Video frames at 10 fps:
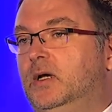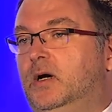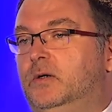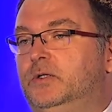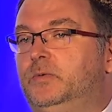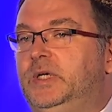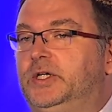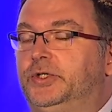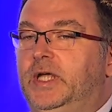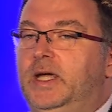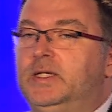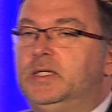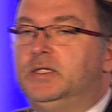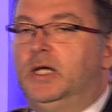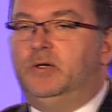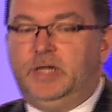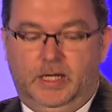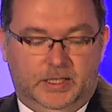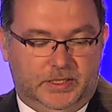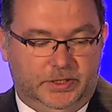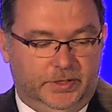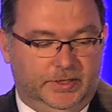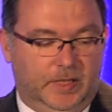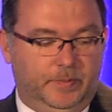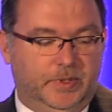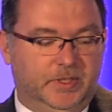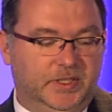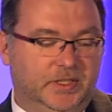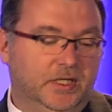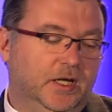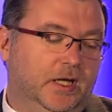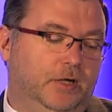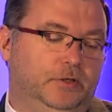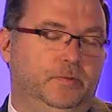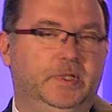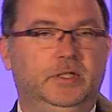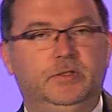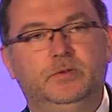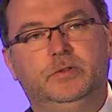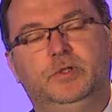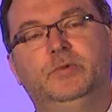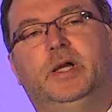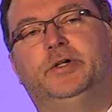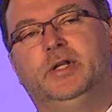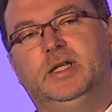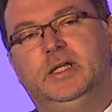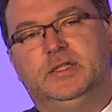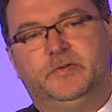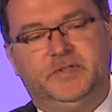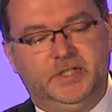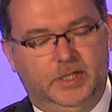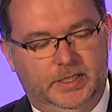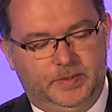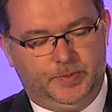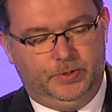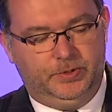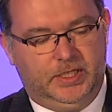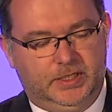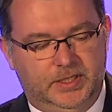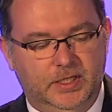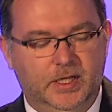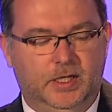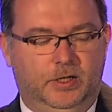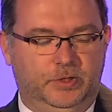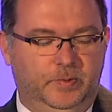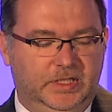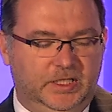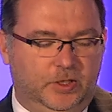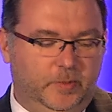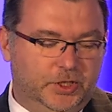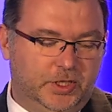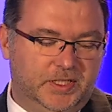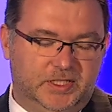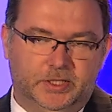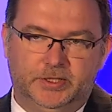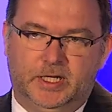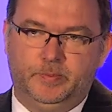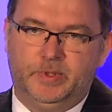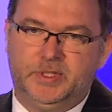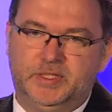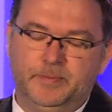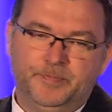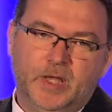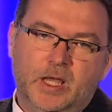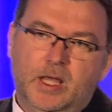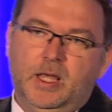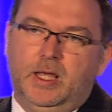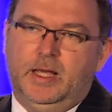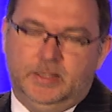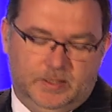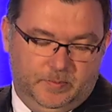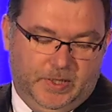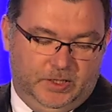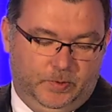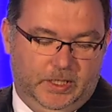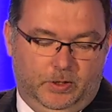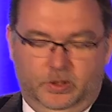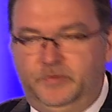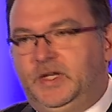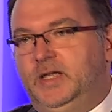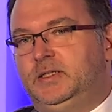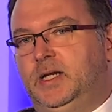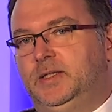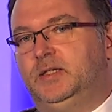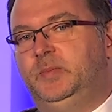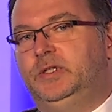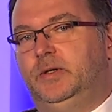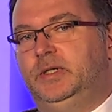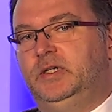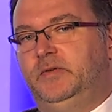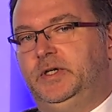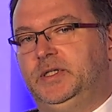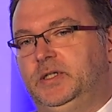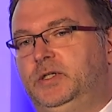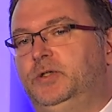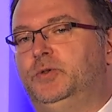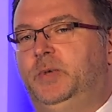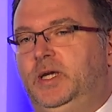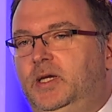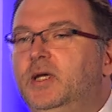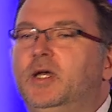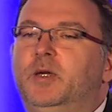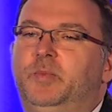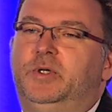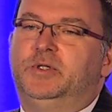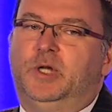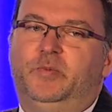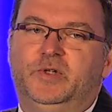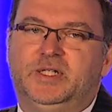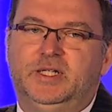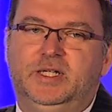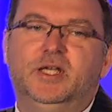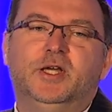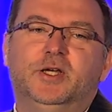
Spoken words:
How do we create and allocate serial numbers? How do we do QA release of serialized products? How do we decommission serial numbers? And by the way, all of that has to be done in a very secure way, because obviously,